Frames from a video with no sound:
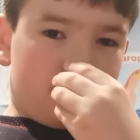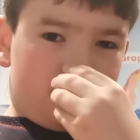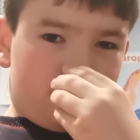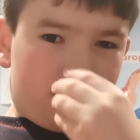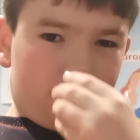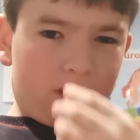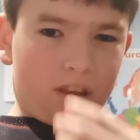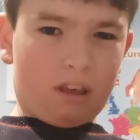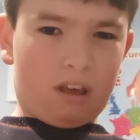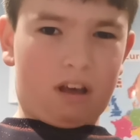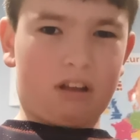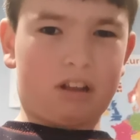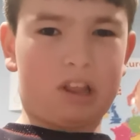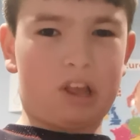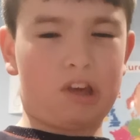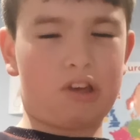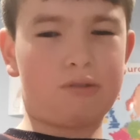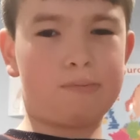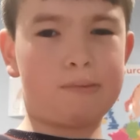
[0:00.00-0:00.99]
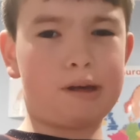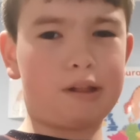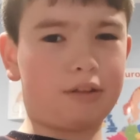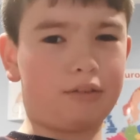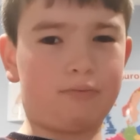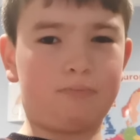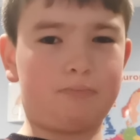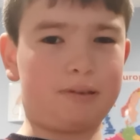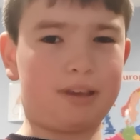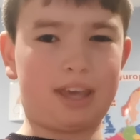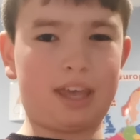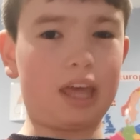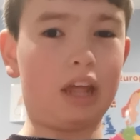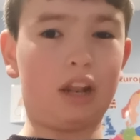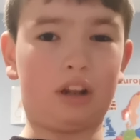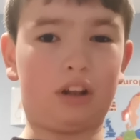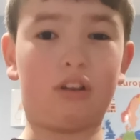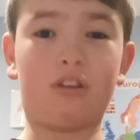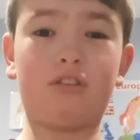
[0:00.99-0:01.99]
Ugh, they smell of
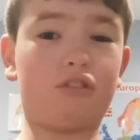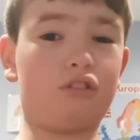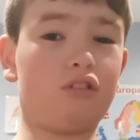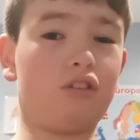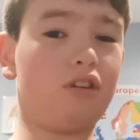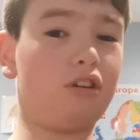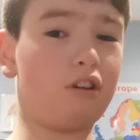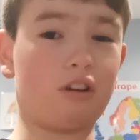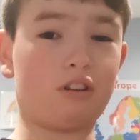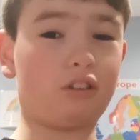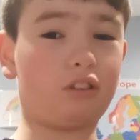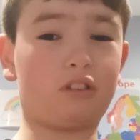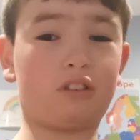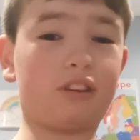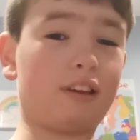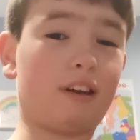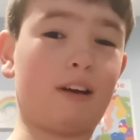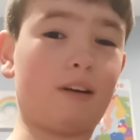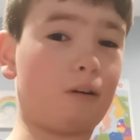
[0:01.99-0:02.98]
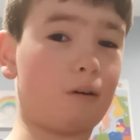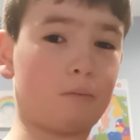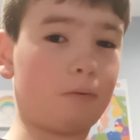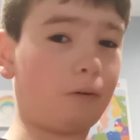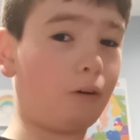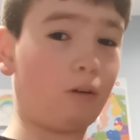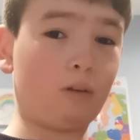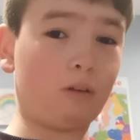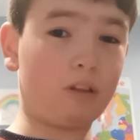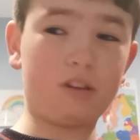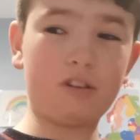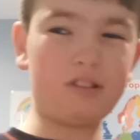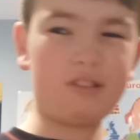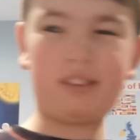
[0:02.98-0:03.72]
paint. Oh, terrible,